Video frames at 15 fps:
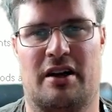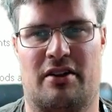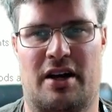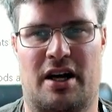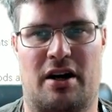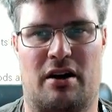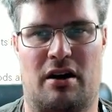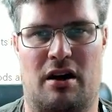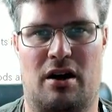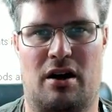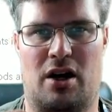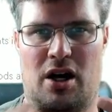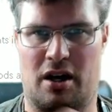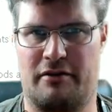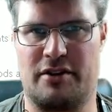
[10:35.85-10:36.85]
There are a
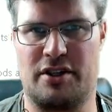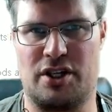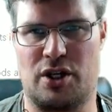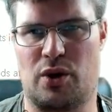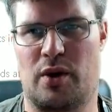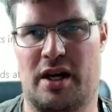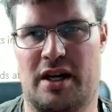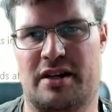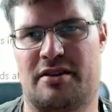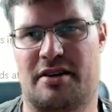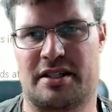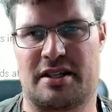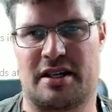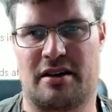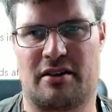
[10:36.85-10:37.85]
lot of new
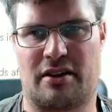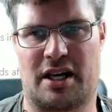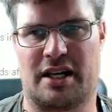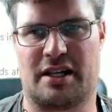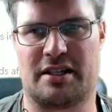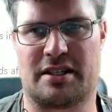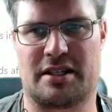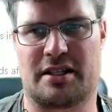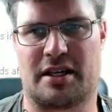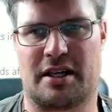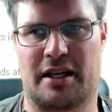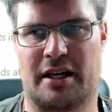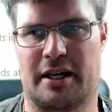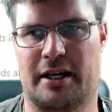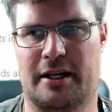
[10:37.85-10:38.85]
interesting things
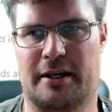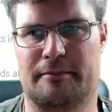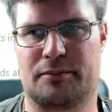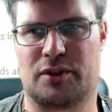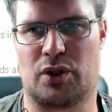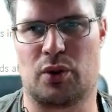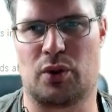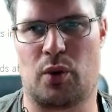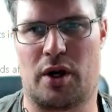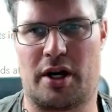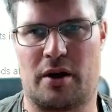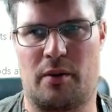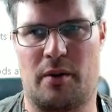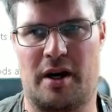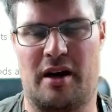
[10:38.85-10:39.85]
to
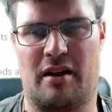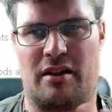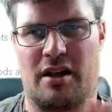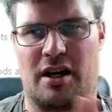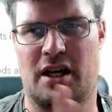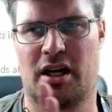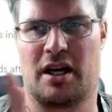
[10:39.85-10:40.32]
work with,